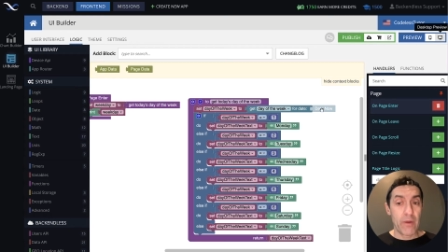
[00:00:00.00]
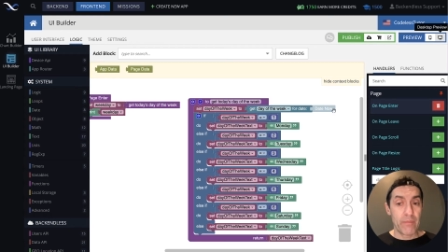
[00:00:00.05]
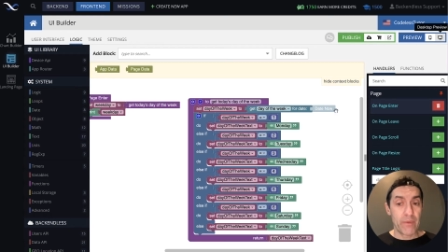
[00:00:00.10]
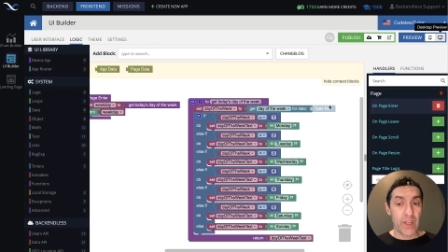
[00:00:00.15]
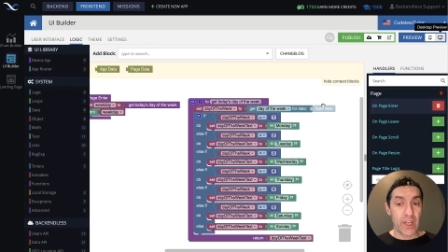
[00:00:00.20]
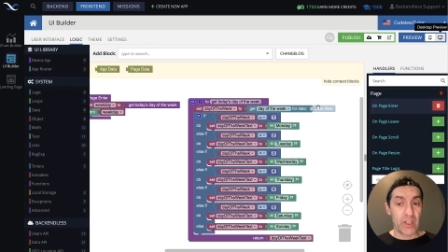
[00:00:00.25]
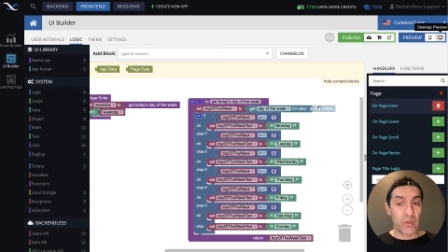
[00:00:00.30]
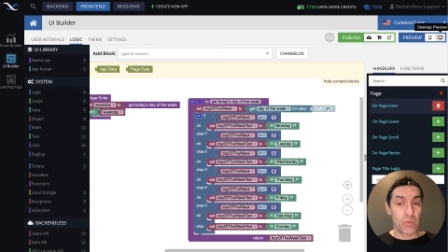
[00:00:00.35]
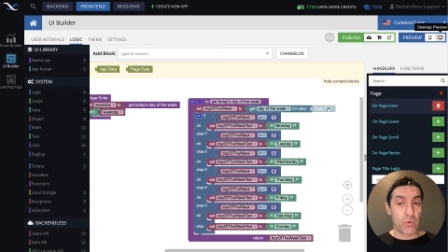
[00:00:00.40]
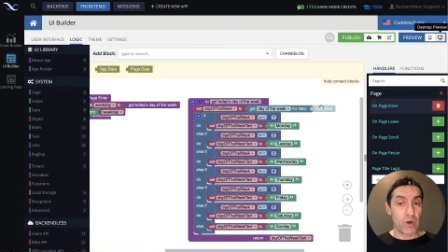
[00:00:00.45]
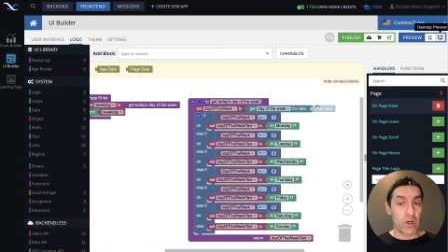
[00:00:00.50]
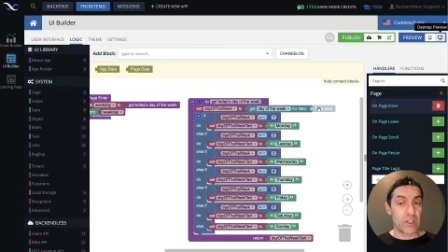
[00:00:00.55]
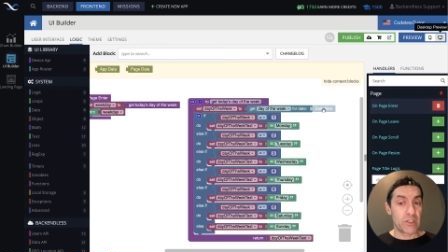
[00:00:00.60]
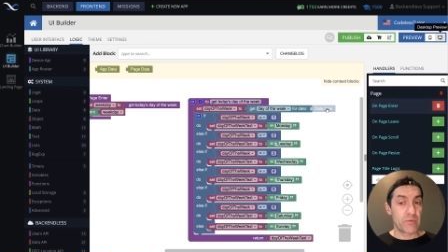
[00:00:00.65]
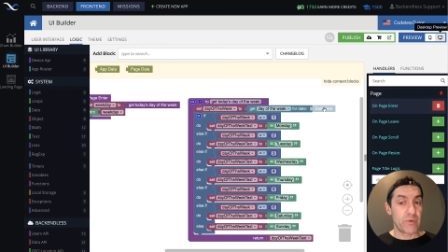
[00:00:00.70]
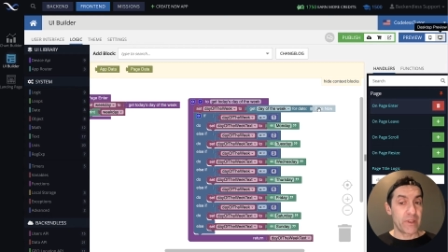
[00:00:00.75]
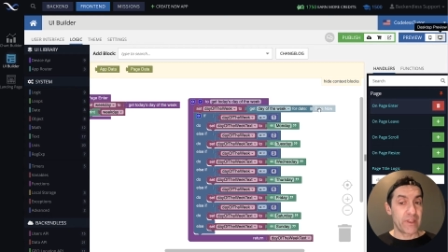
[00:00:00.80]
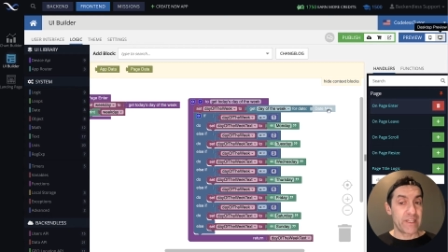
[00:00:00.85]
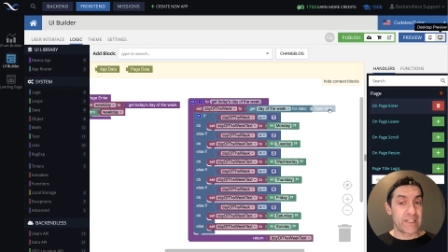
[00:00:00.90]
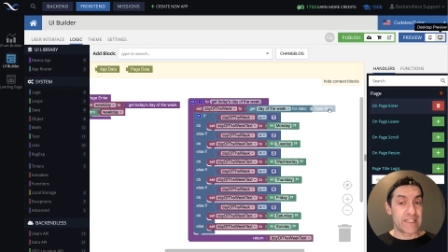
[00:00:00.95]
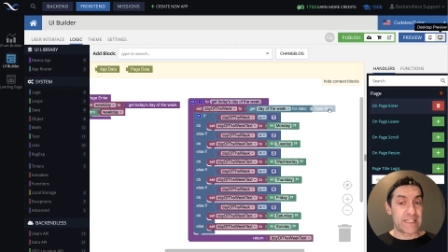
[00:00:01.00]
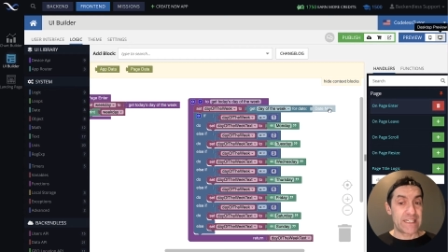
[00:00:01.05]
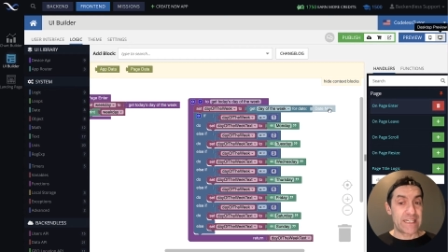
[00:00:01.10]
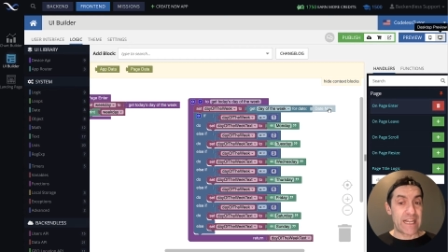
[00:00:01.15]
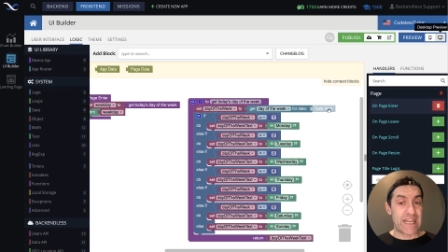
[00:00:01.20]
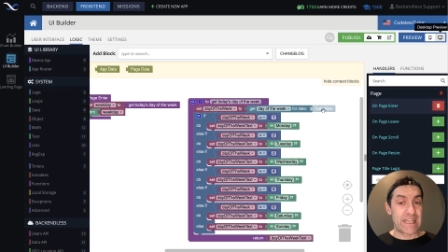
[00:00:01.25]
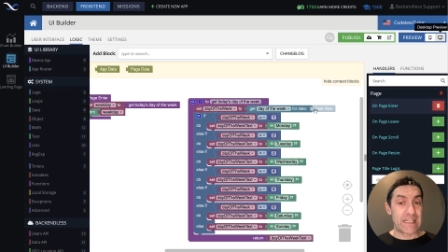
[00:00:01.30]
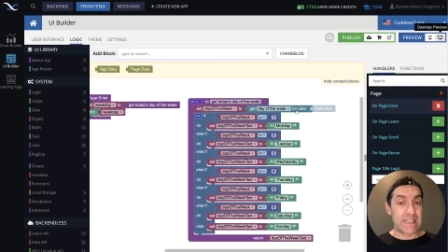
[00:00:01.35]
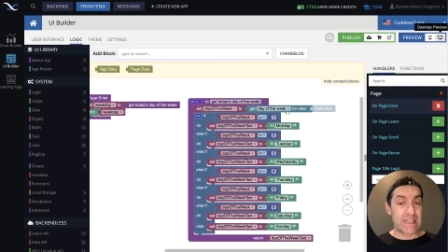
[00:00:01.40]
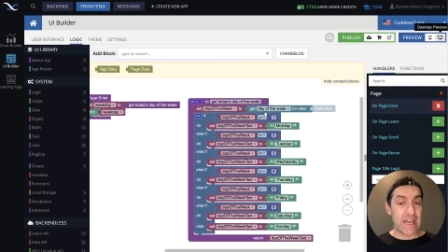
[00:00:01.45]
it works with this
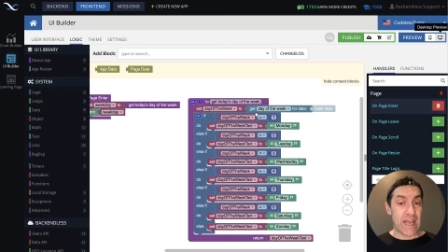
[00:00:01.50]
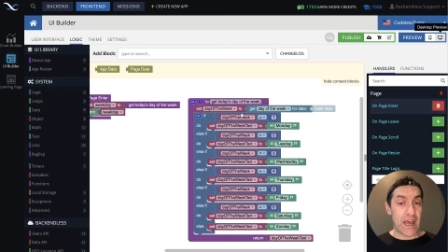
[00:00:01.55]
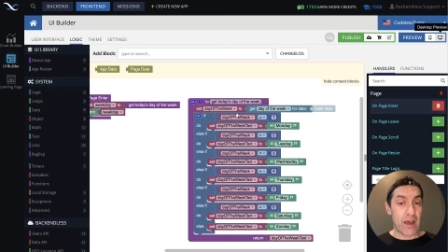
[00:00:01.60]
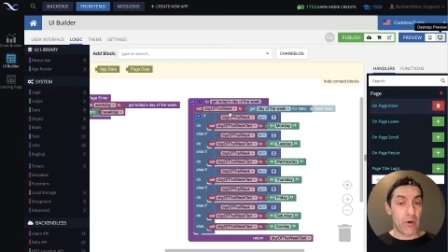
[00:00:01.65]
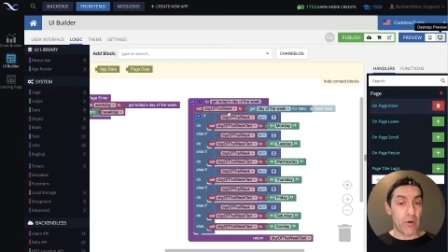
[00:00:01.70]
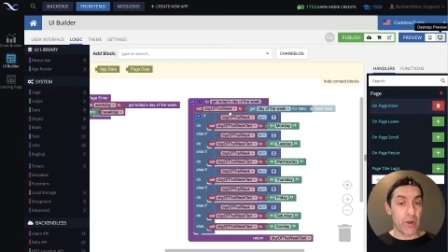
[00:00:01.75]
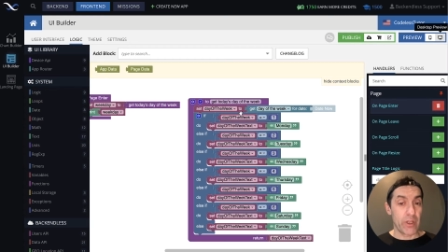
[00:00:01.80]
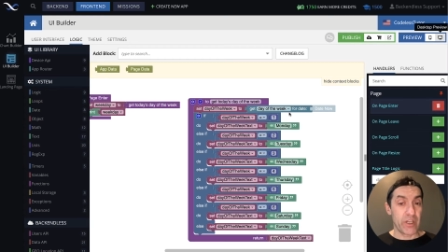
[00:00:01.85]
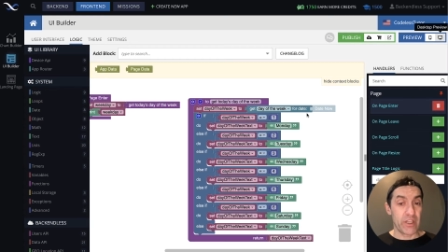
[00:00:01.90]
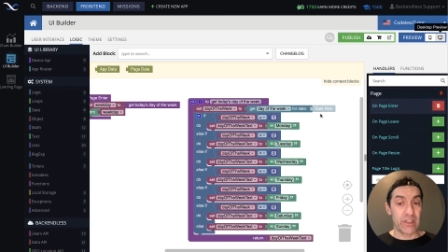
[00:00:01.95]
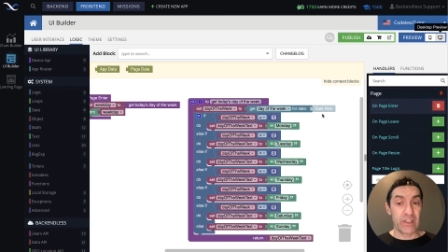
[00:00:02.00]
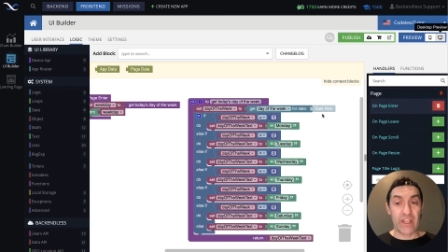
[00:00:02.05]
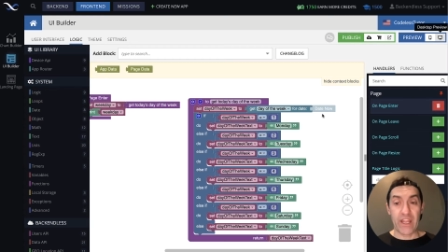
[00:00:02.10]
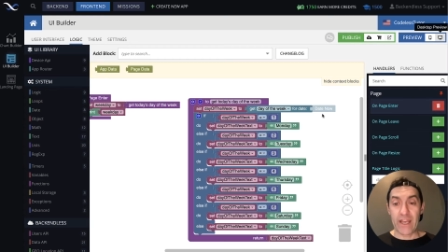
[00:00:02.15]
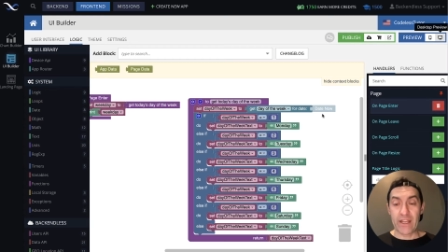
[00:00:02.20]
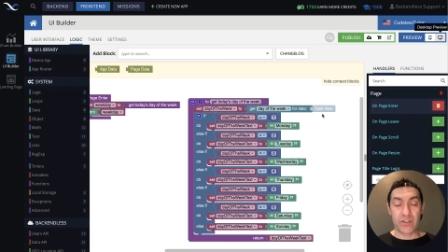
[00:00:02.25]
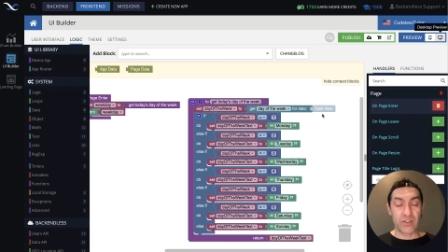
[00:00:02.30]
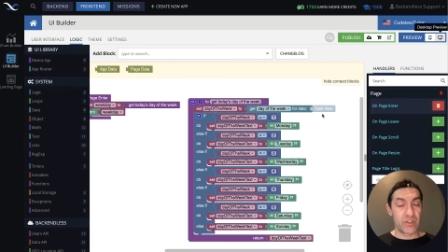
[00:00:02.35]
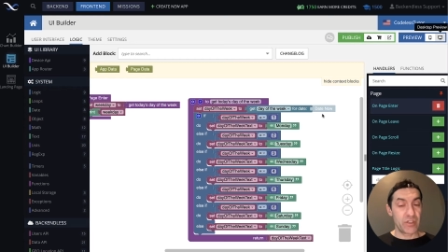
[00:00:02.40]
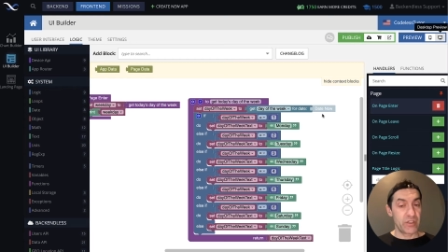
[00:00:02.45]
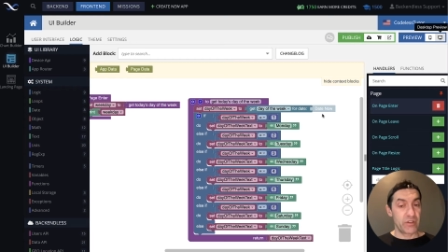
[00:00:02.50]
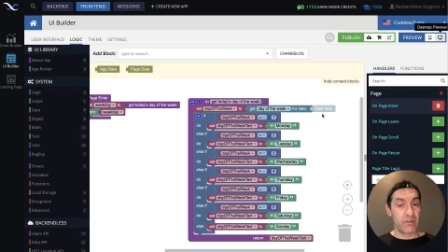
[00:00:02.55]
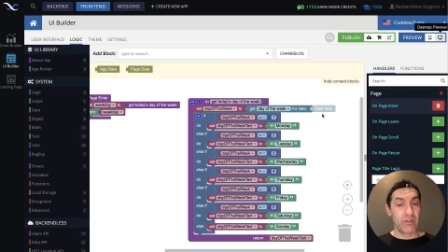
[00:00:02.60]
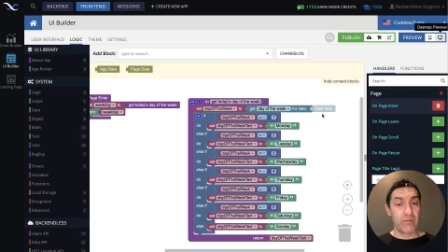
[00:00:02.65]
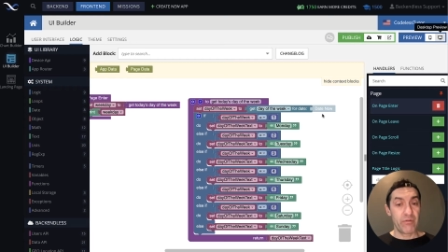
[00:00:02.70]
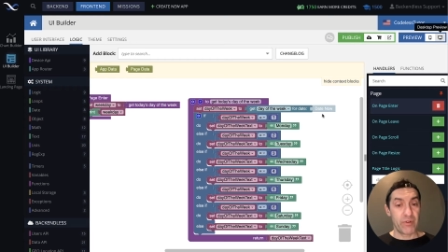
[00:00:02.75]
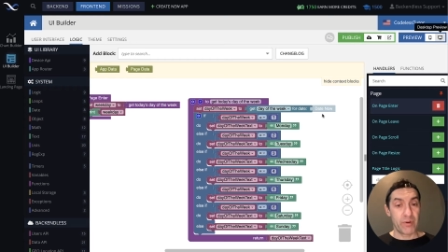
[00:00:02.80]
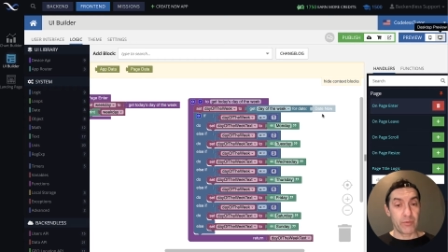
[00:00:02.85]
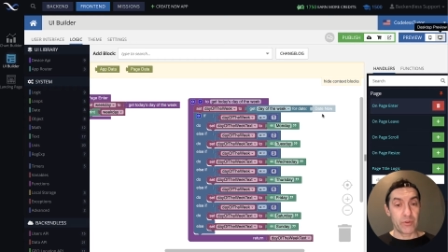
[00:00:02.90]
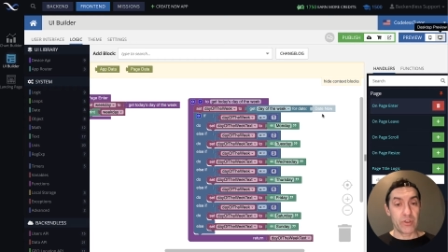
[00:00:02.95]
date now and it gets it
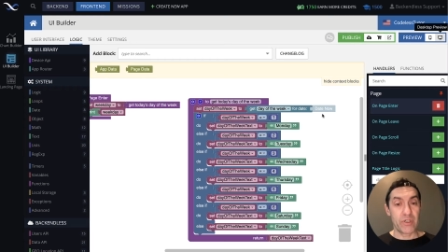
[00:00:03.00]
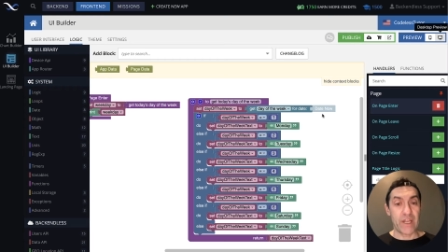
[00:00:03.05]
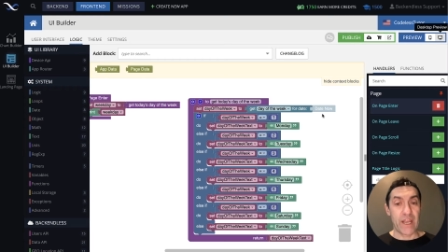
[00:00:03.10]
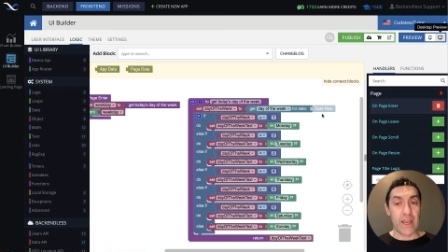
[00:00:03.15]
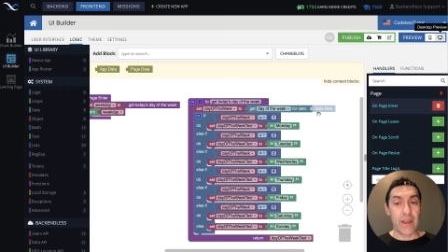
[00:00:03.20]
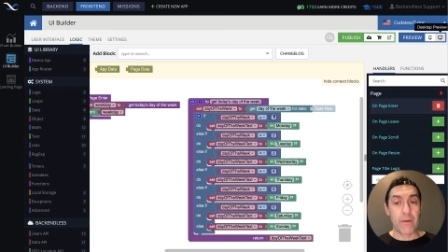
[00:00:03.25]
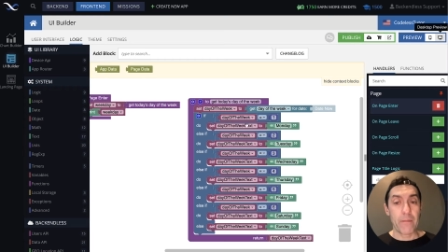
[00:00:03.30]
from today.